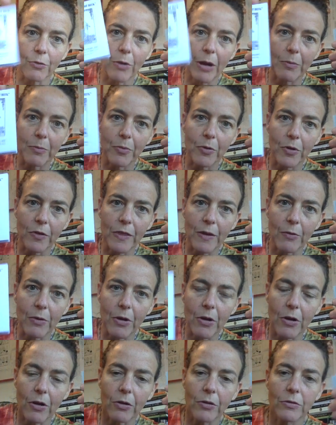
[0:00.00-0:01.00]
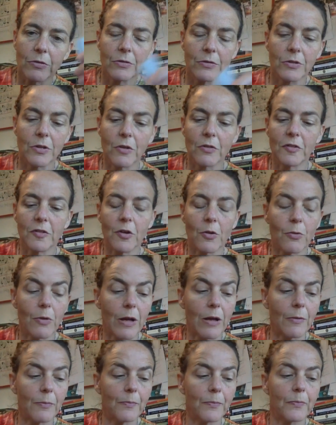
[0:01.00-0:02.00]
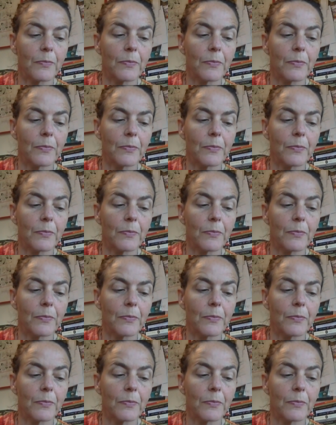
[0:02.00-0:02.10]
white book that we all know so well.